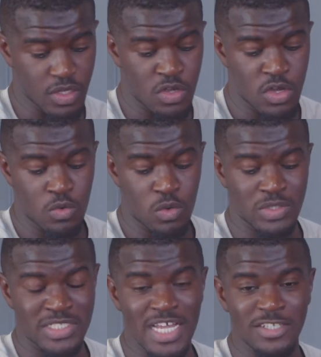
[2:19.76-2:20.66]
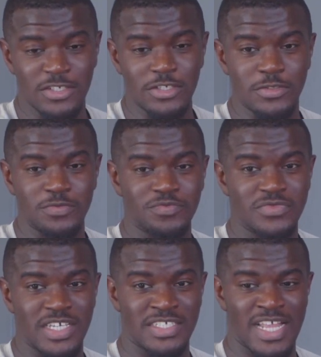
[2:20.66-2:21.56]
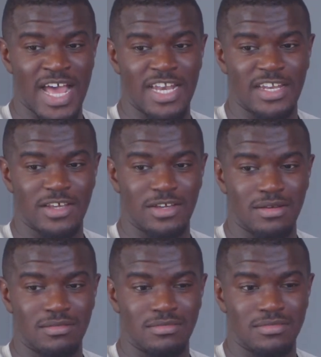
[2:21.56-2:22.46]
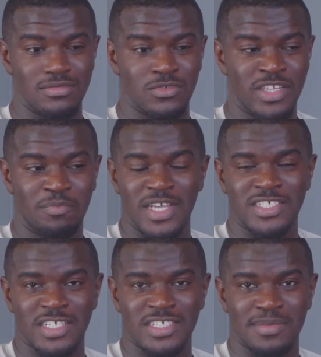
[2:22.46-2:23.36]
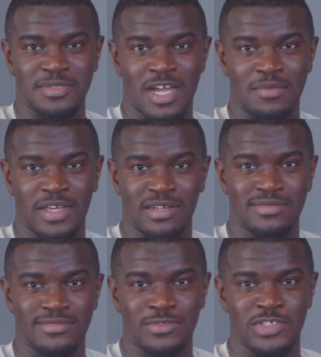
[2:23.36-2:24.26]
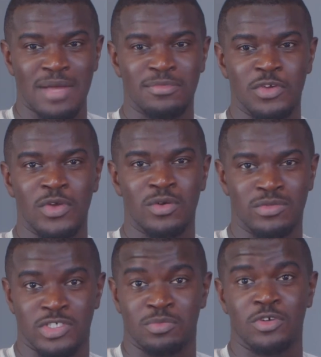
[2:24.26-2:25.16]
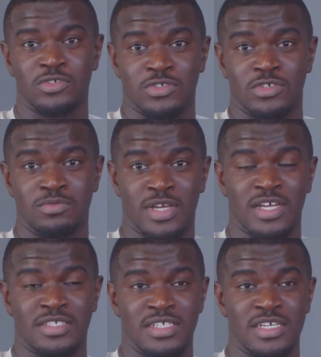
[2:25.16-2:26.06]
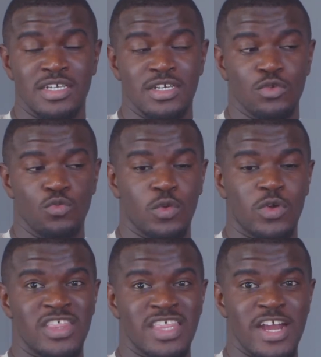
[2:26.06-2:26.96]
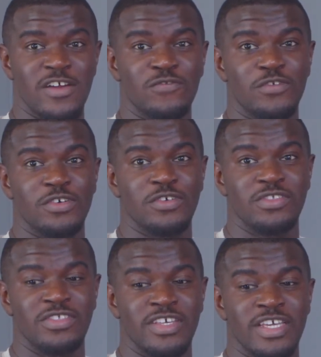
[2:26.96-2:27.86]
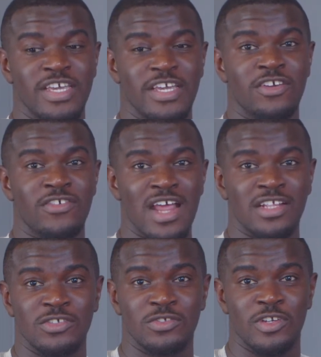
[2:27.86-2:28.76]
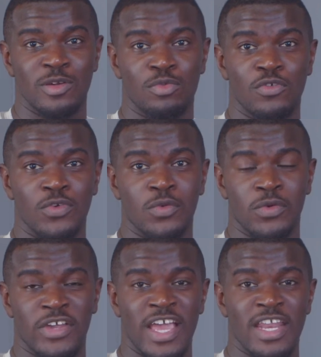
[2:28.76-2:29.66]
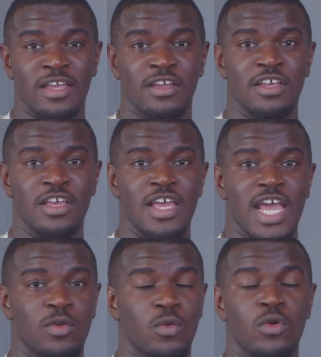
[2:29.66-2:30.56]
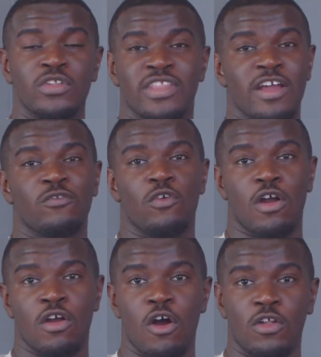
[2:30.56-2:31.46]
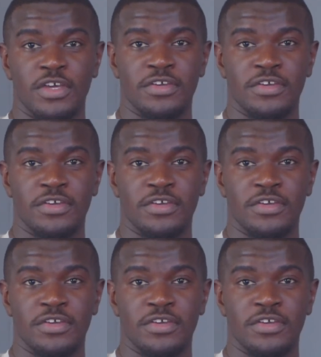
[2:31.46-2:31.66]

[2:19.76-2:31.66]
what we tend to do is that when the paycheck stops coming, we stop doing what we're supposed to do because we were there for the gratitude and approval we were getting, and we weren't there for our calling.